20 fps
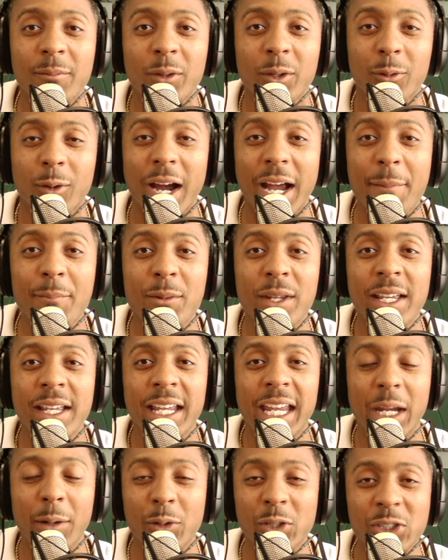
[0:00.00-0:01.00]
right?
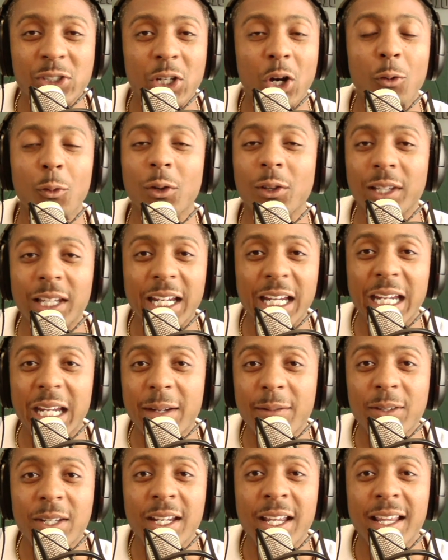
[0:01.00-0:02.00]
He was so
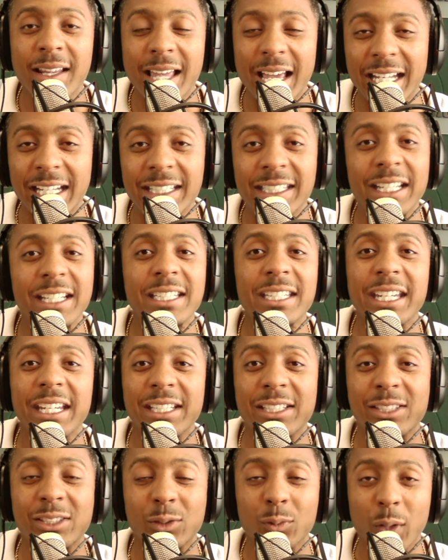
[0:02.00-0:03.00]
relieved that he didn't get
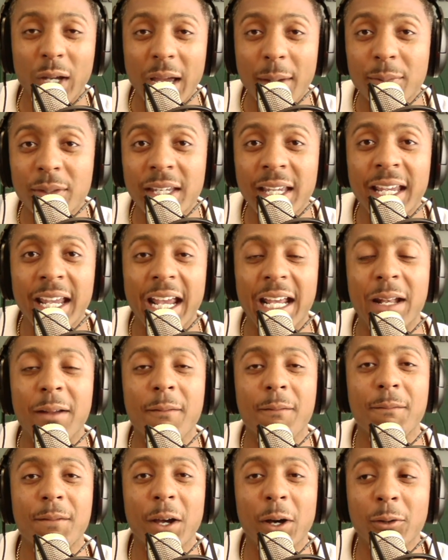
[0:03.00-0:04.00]
swept. And it
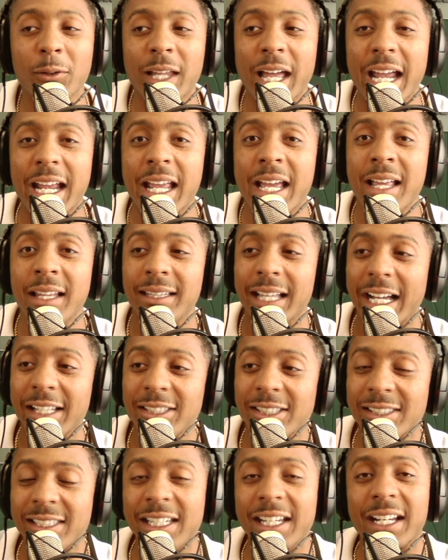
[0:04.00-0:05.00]
felt like not
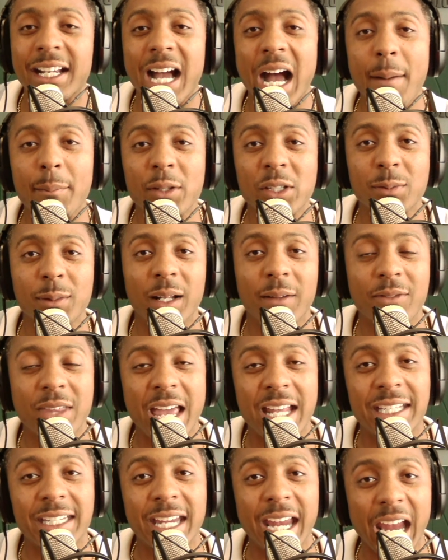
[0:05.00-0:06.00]
just the accomplishment of
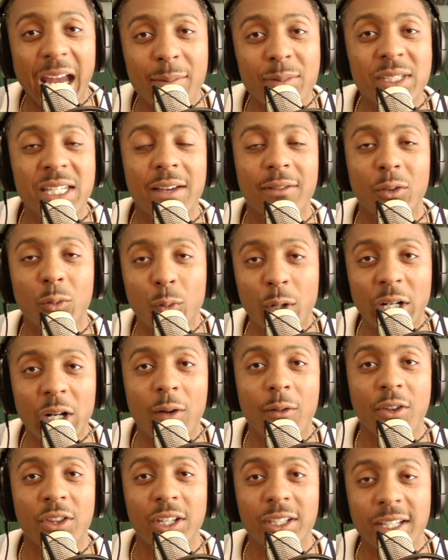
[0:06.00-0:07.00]
that Game 7 win
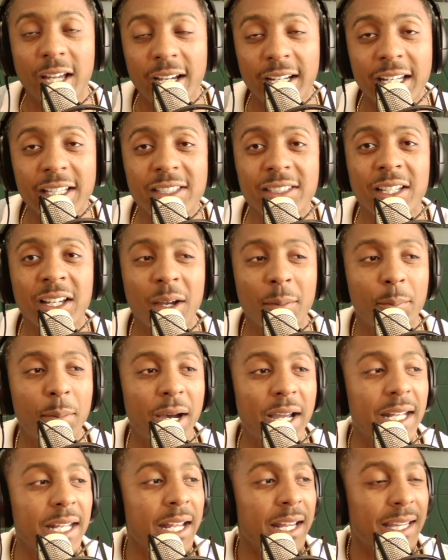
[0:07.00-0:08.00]
over the Nuggets,
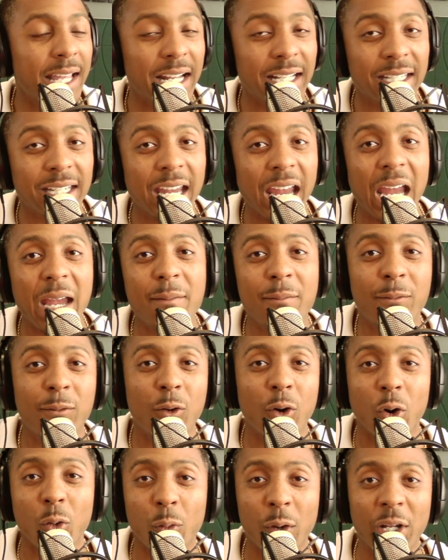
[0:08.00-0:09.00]
but that Game
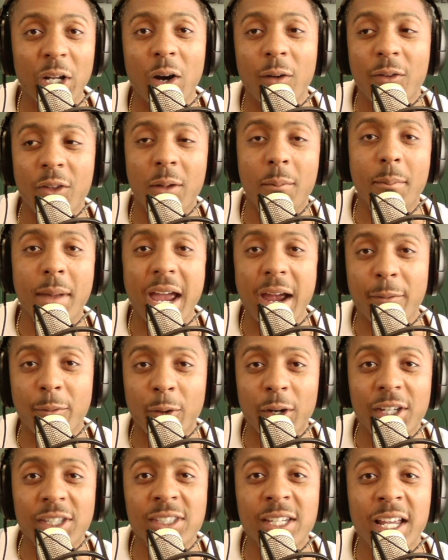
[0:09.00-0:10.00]
4 win over the
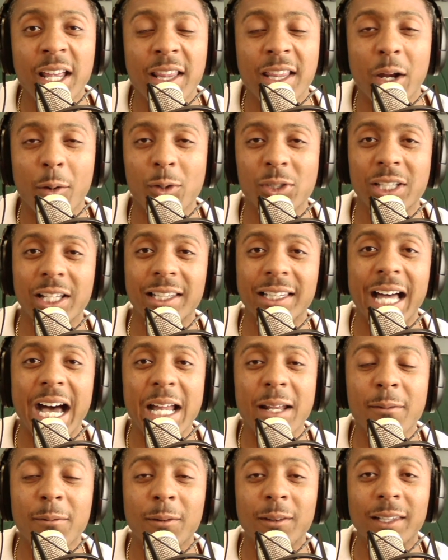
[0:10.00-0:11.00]
Mavericks, there was a
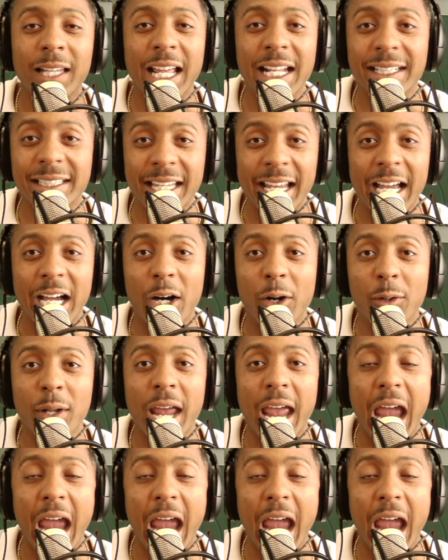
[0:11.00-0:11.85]
lot of letdown